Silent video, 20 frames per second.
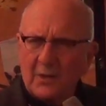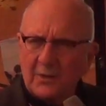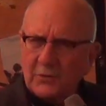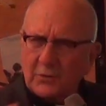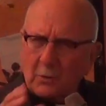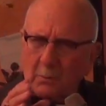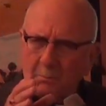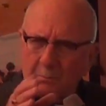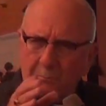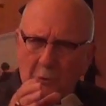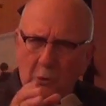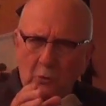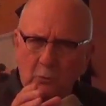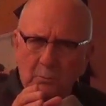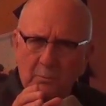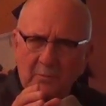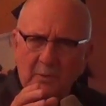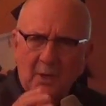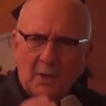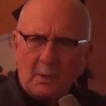So
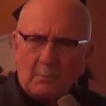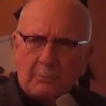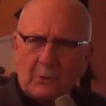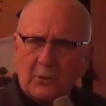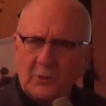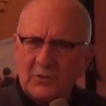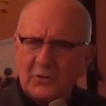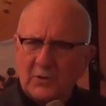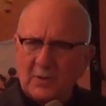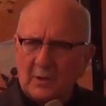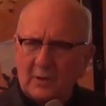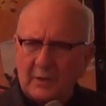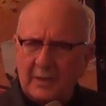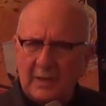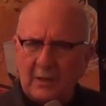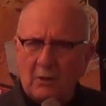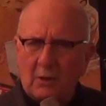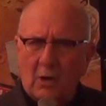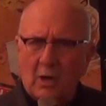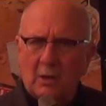boom,
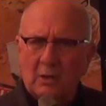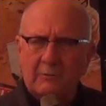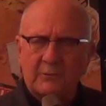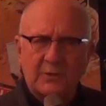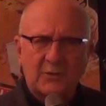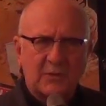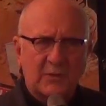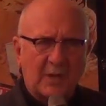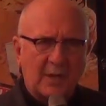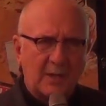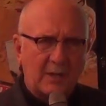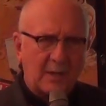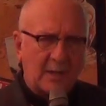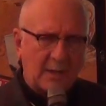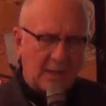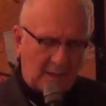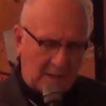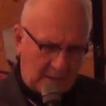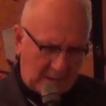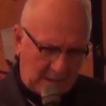personally, all of a sudden,
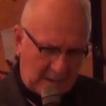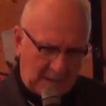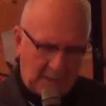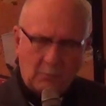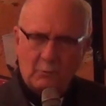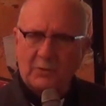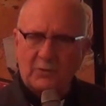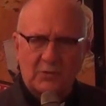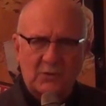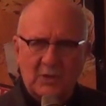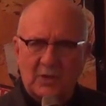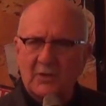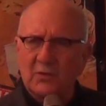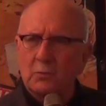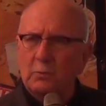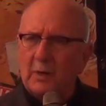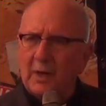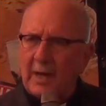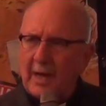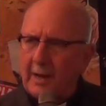it was
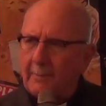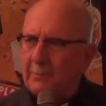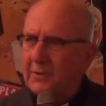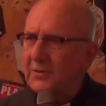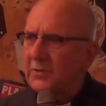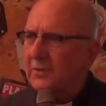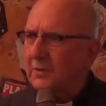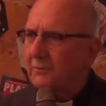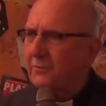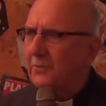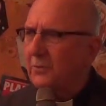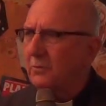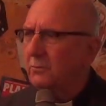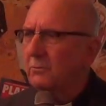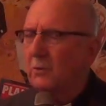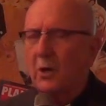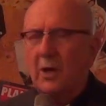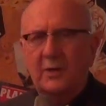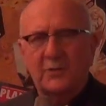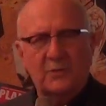just what happens if you
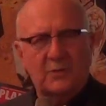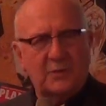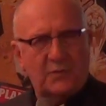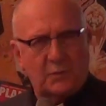lost a